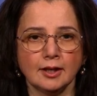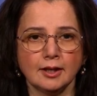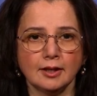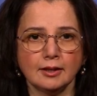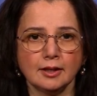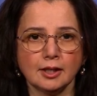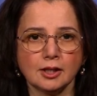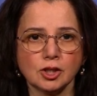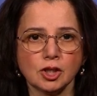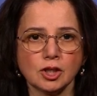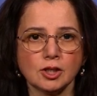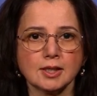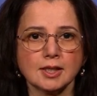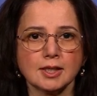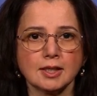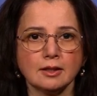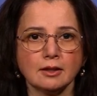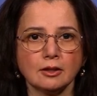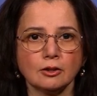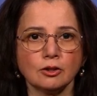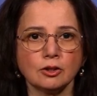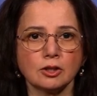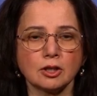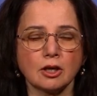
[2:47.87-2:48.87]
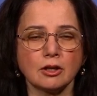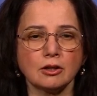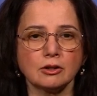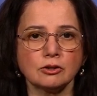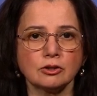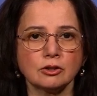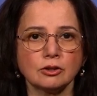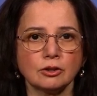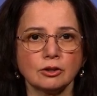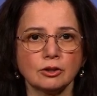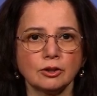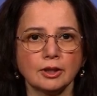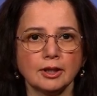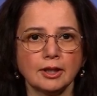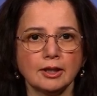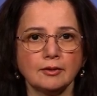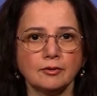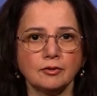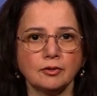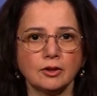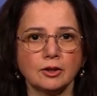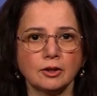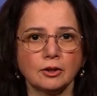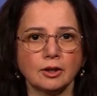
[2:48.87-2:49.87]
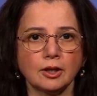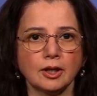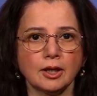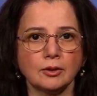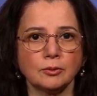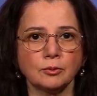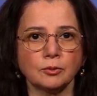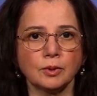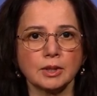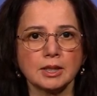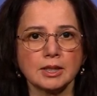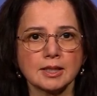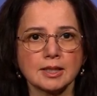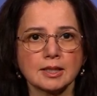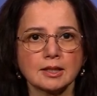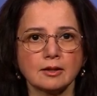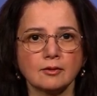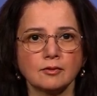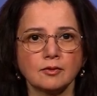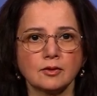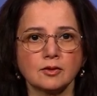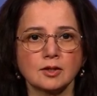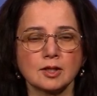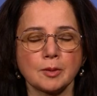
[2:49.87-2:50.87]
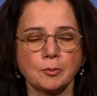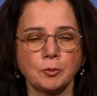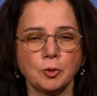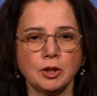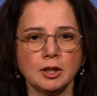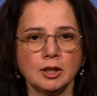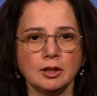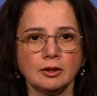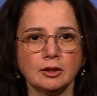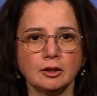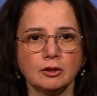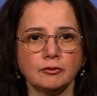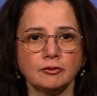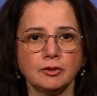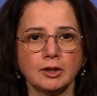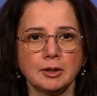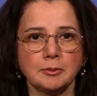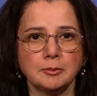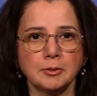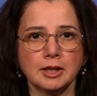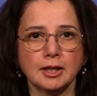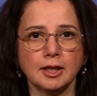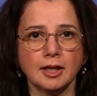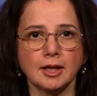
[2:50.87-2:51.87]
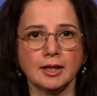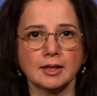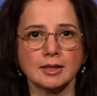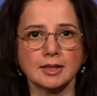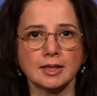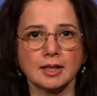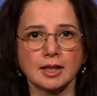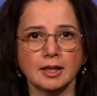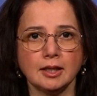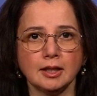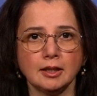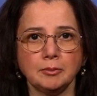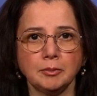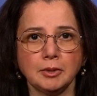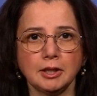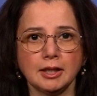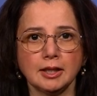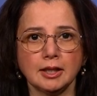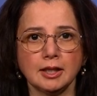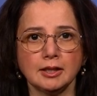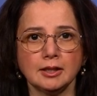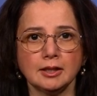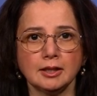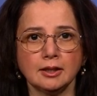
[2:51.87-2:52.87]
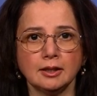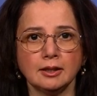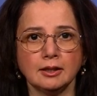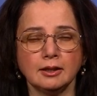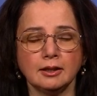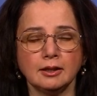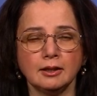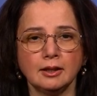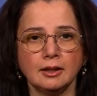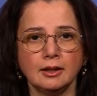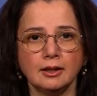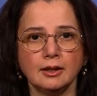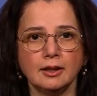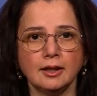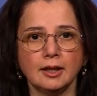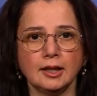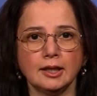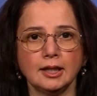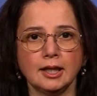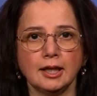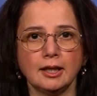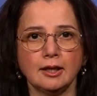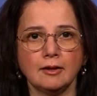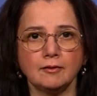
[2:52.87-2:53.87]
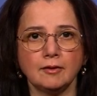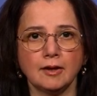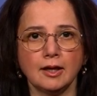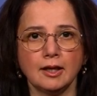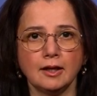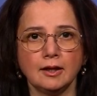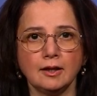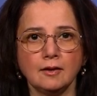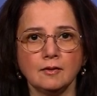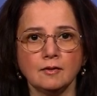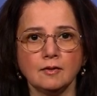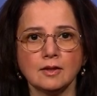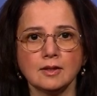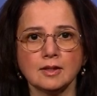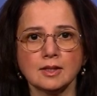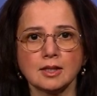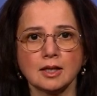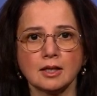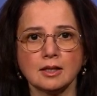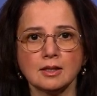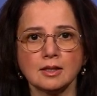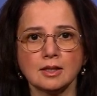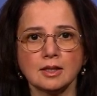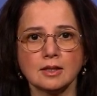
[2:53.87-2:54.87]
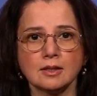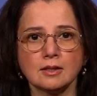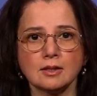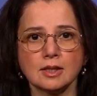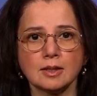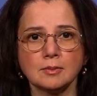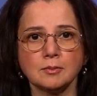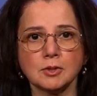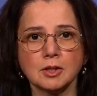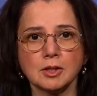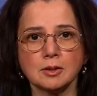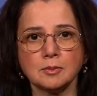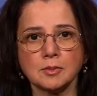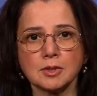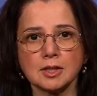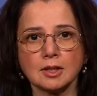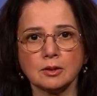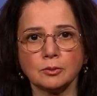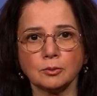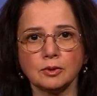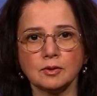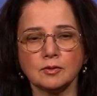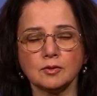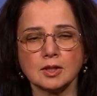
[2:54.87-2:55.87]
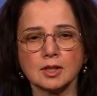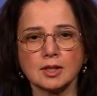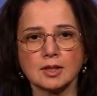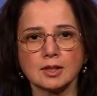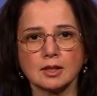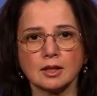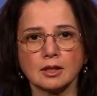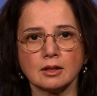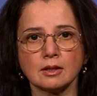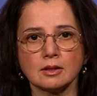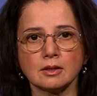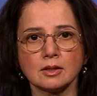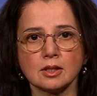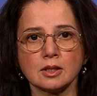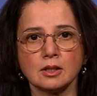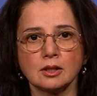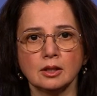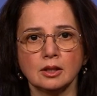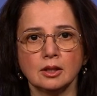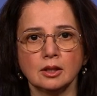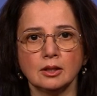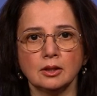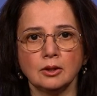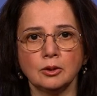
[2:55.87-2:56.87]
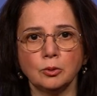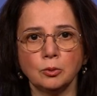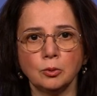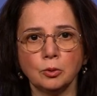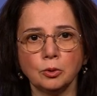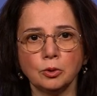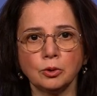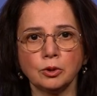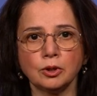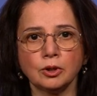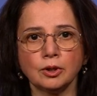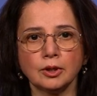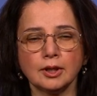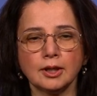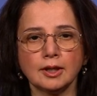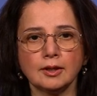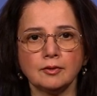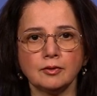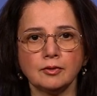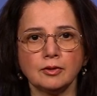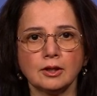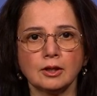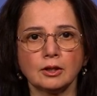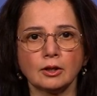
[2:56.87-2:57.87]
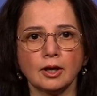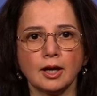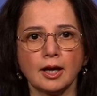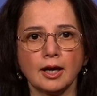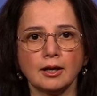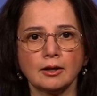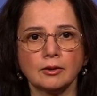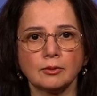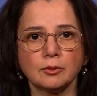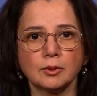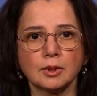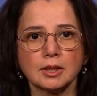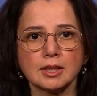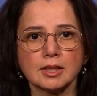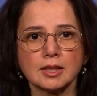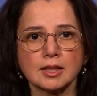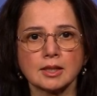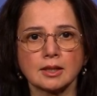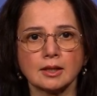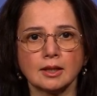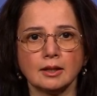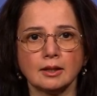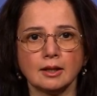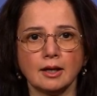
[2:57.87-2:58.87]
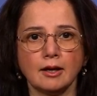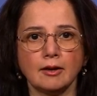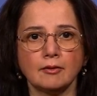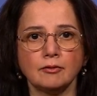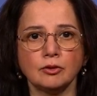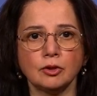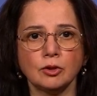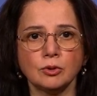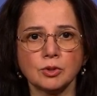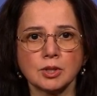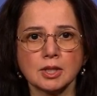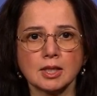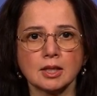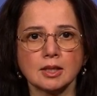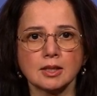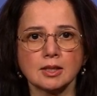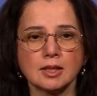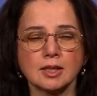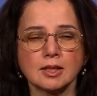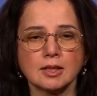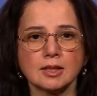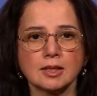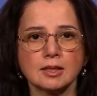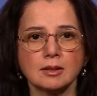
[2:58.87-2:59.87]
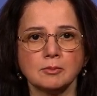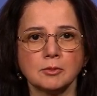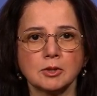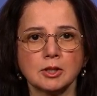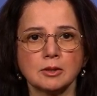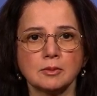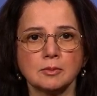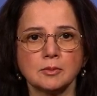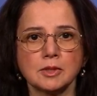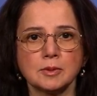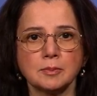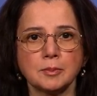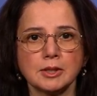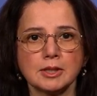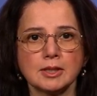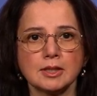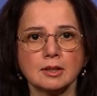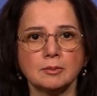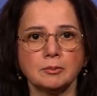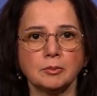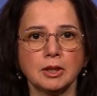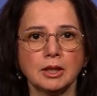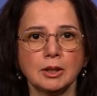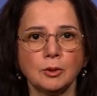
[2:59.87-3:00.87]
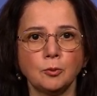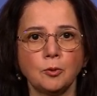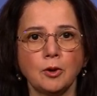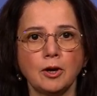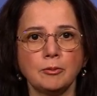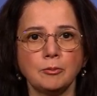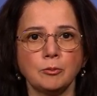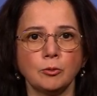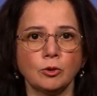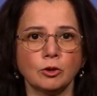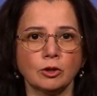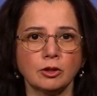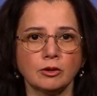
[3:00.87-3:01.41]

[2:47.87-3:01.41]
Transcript: They should see their doctor if they're at risk, if someone in their family has A D P K D and they have any of the signs and symptoms that we've discussed, or if they're at risk and have no signs and symptoms but simply want more